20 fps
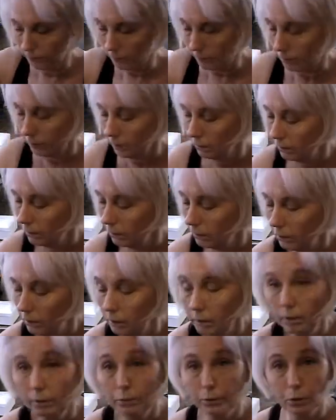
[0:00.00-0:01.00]
a
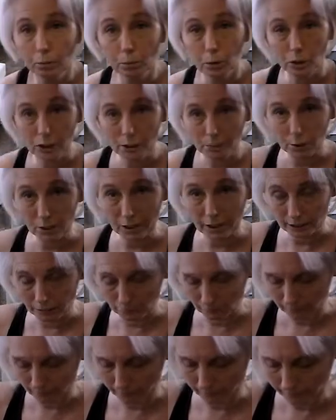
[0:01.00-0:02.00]
few more sprays,
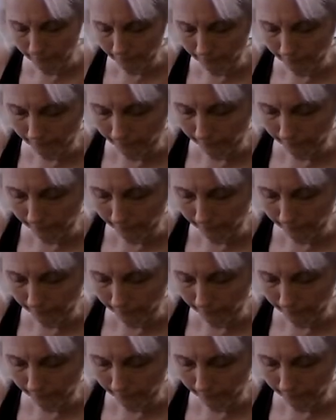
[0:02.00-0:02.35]
okay?